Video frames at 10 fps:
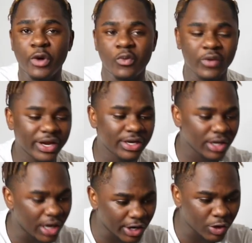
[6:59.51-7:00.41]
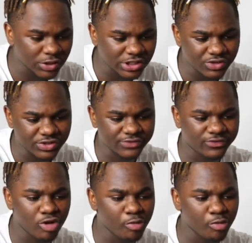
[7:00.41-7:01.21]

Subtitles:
in red, I don't know which country he's from,